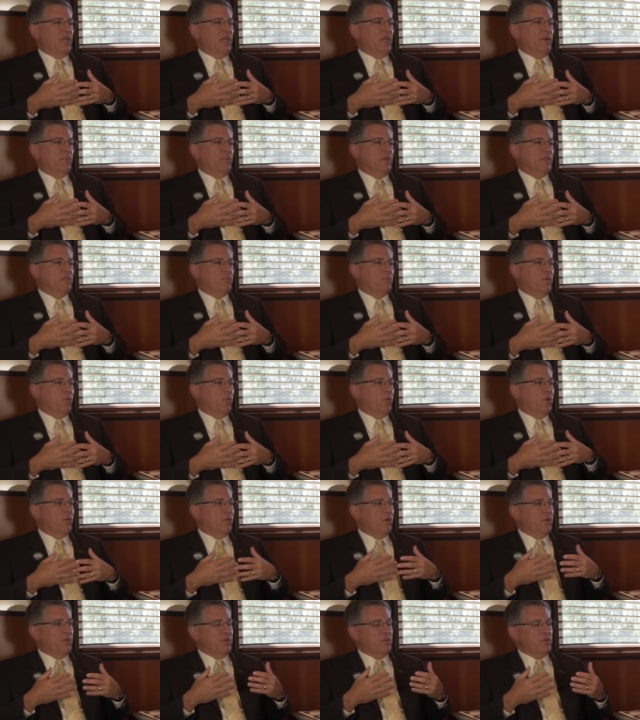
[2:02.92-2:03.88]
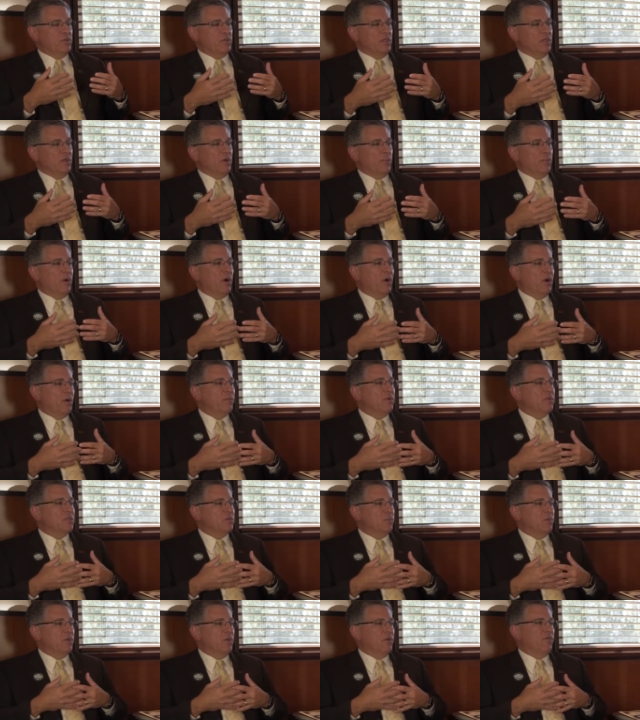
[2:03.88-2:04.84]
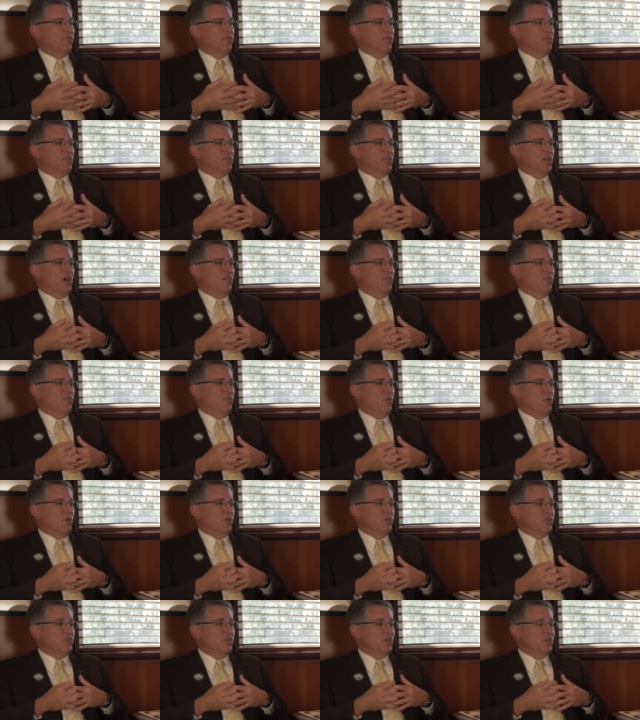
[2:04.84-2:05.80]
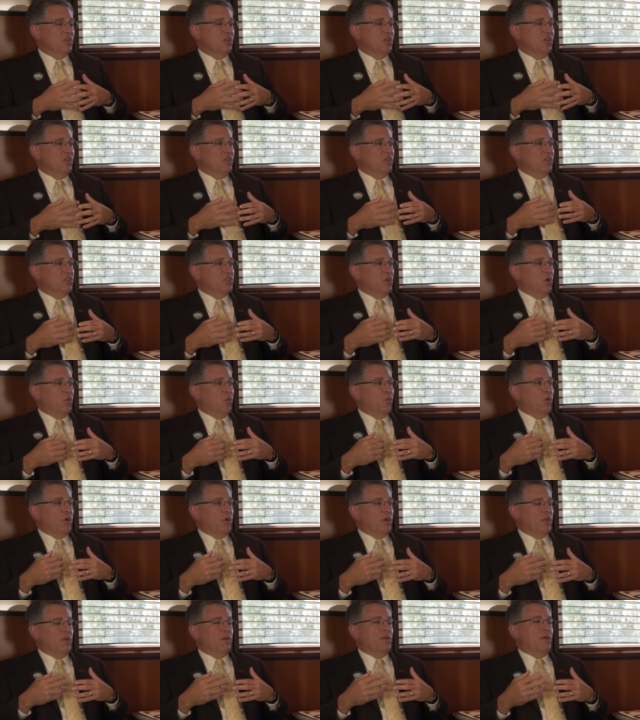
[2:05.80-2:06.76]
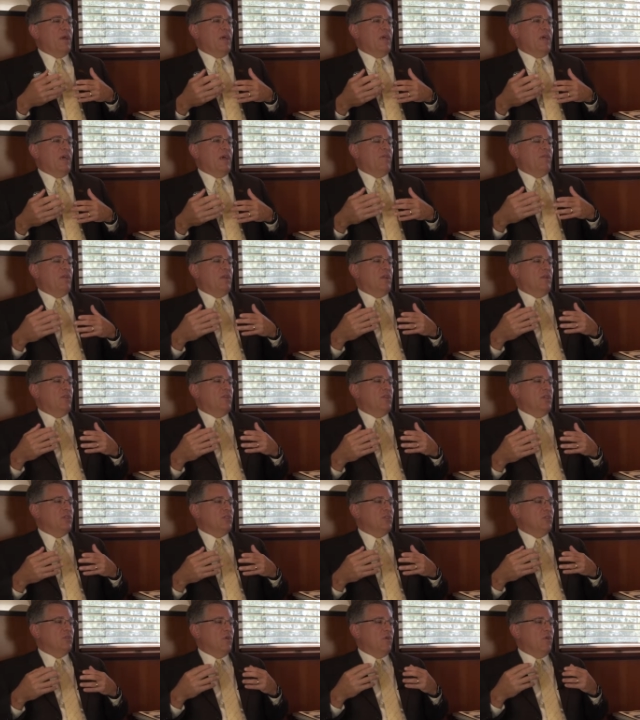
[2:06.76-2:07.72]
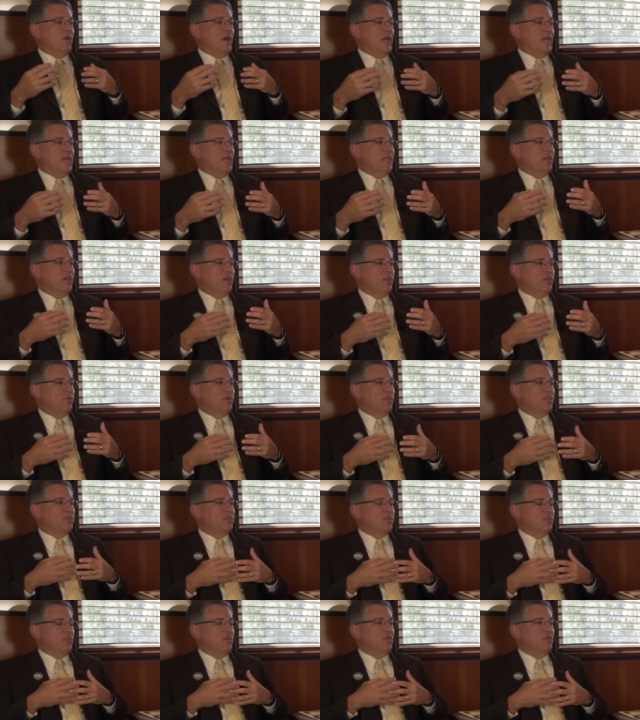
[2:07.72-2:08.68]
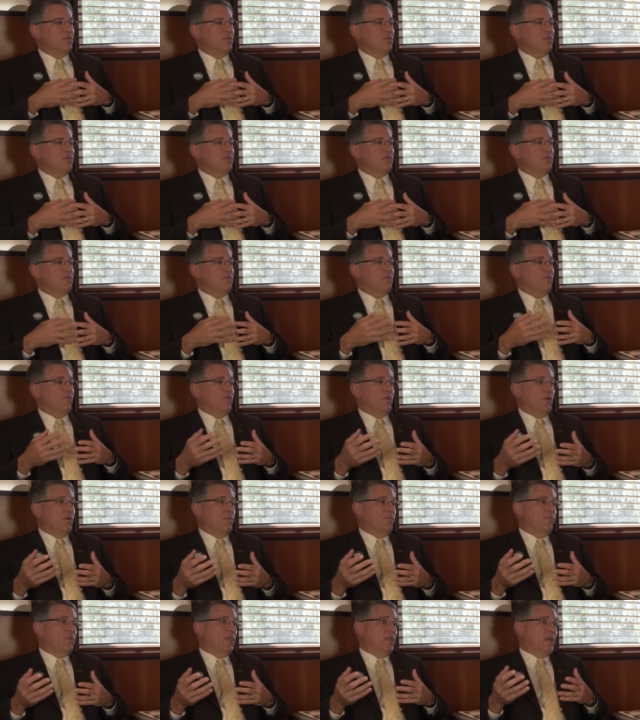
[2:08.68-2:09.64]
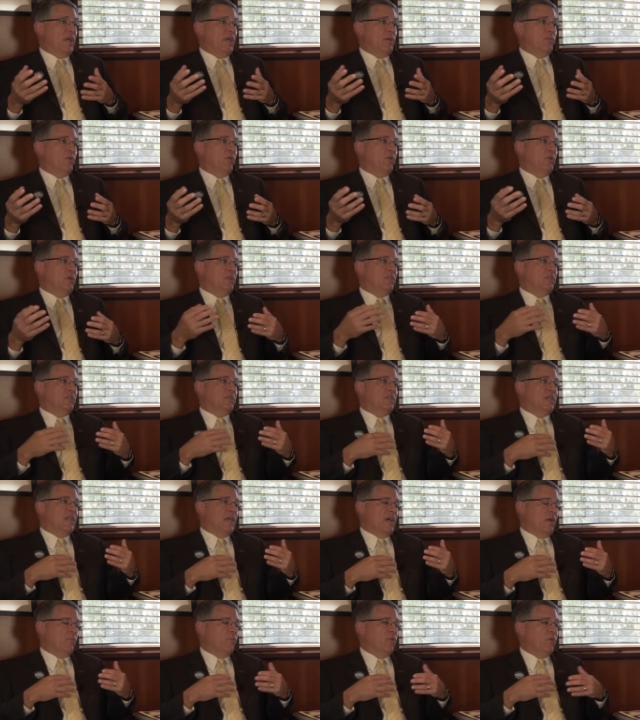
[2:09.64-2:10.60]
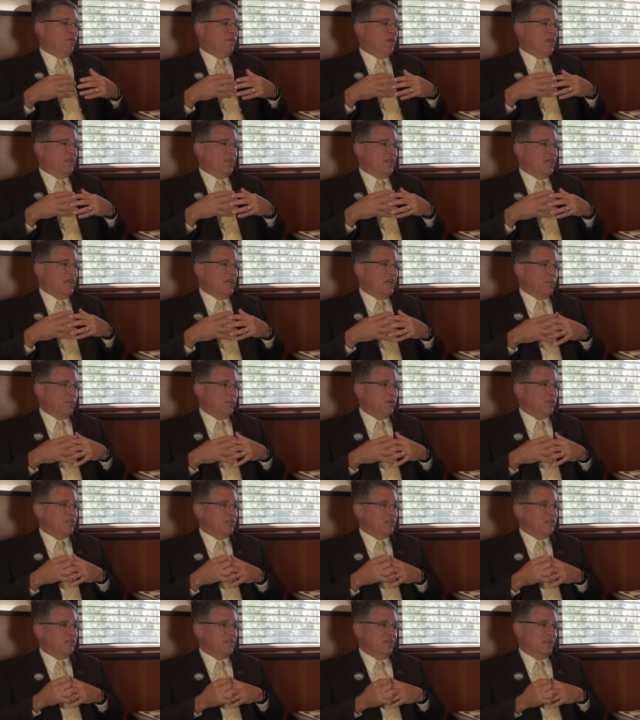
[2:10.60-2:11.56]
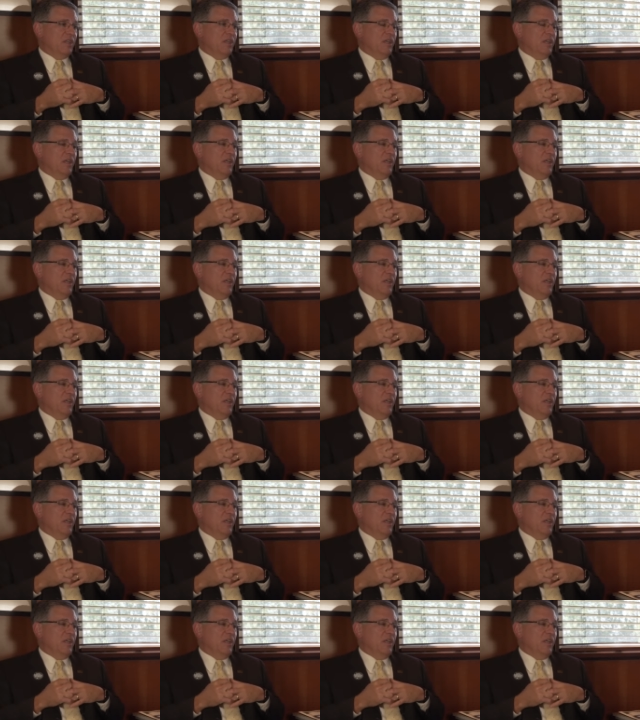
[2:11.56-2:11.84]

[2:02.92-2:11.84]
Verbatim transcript: on campus, but we were using apartments built for sophomores. So we're going to have an additional 800 students from the neighborhoods now moving to campus.